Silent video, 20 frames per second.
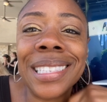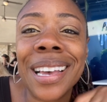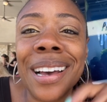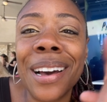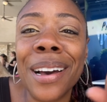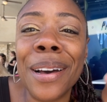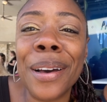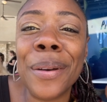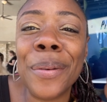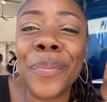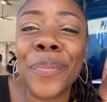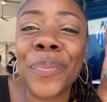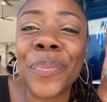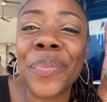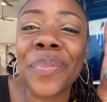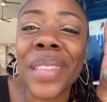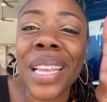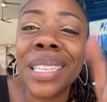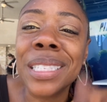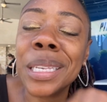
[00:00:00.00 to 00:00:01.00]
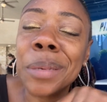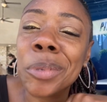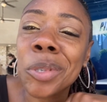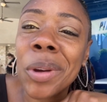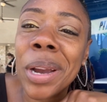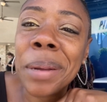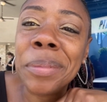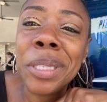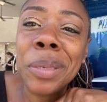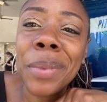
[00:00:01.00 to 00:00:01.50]
um,
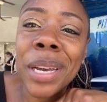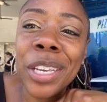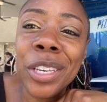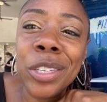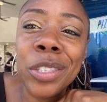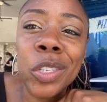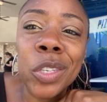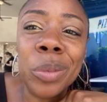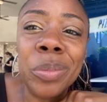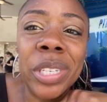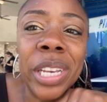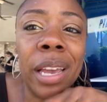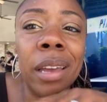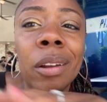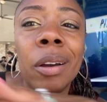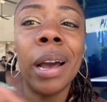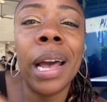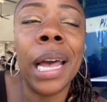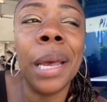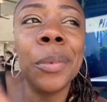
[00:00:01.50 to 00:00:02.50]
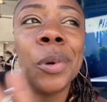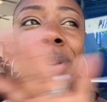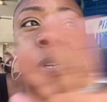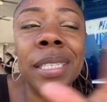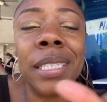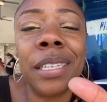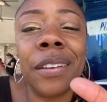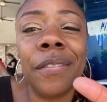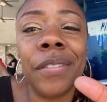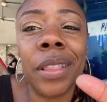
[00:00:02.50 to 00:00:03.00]
subscribe to my YouTube channel. I'm going
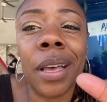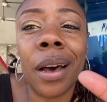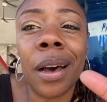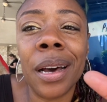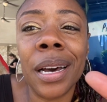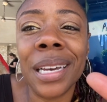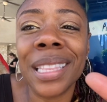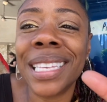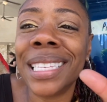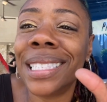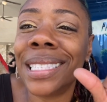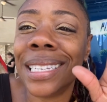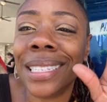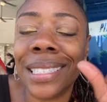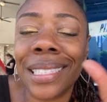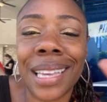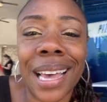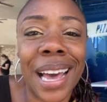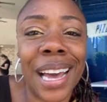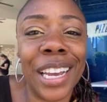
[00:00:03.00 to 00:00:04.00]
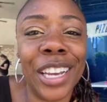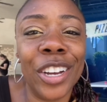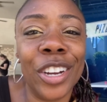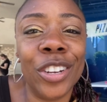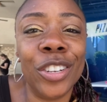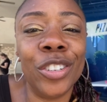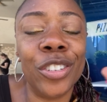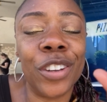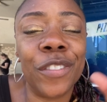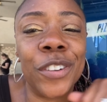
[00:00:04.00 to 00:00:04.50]
to vlog this entire
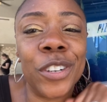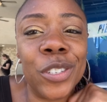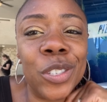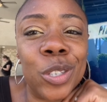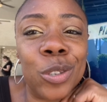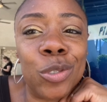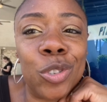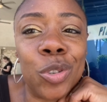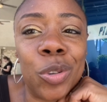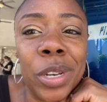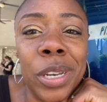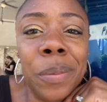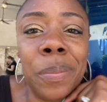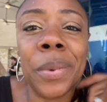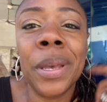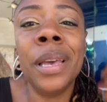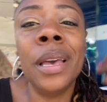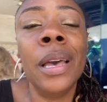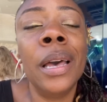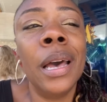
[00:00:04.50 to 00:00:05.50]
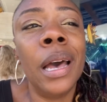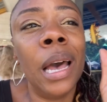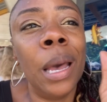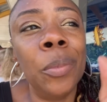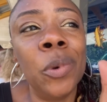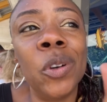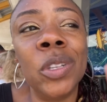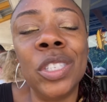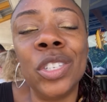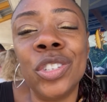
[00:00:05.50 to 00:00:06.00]
Universal trip I'm
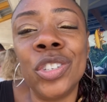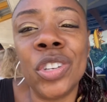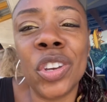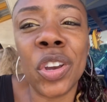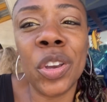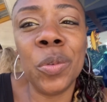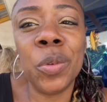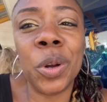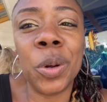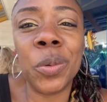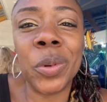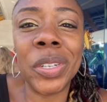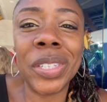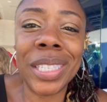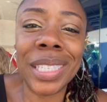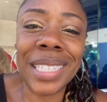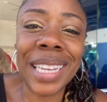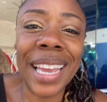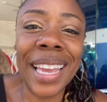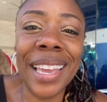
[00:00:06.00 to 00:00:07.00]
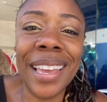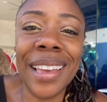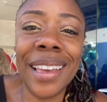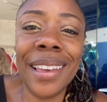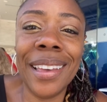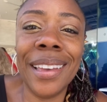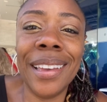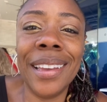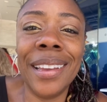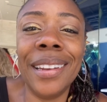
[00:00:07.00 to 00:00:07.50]
going to show you where we're staying
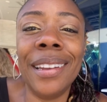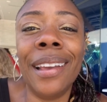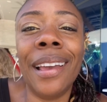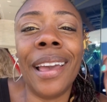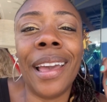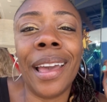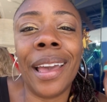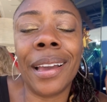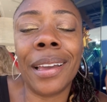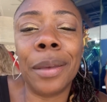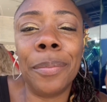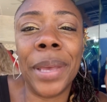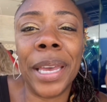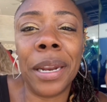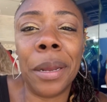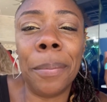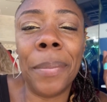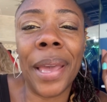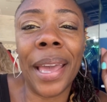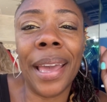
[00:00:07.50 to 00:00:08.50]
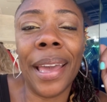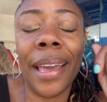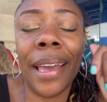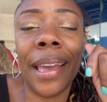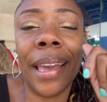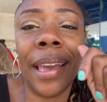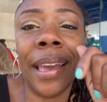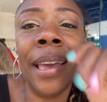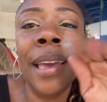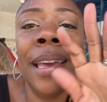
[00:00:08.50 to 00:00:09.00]
at Cabana
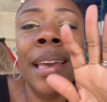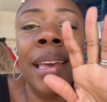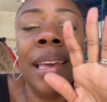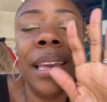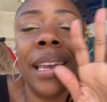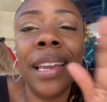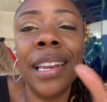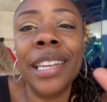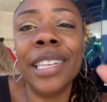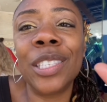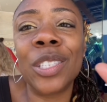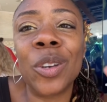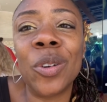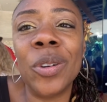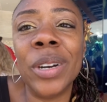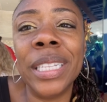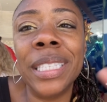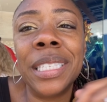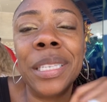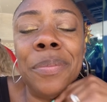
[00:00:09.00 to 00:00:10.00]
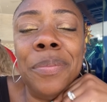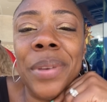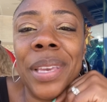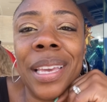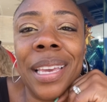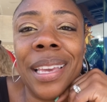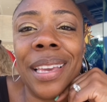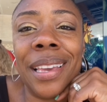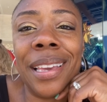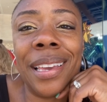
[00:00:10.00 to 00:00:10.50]
Bay. It is going to
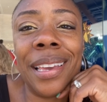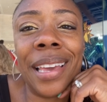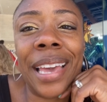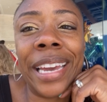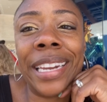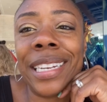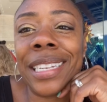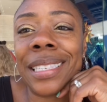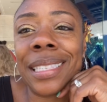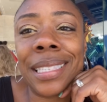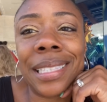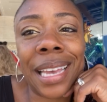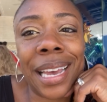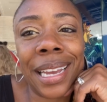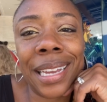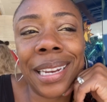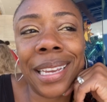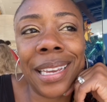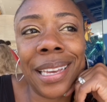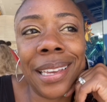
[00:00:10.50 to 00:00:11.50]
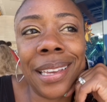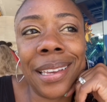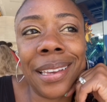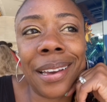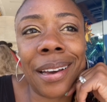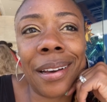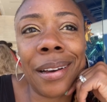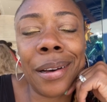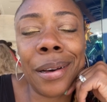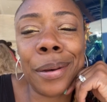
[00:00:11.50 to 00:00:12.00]
be an exciting
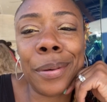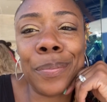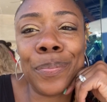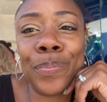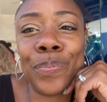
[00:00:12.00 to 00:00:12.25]
um,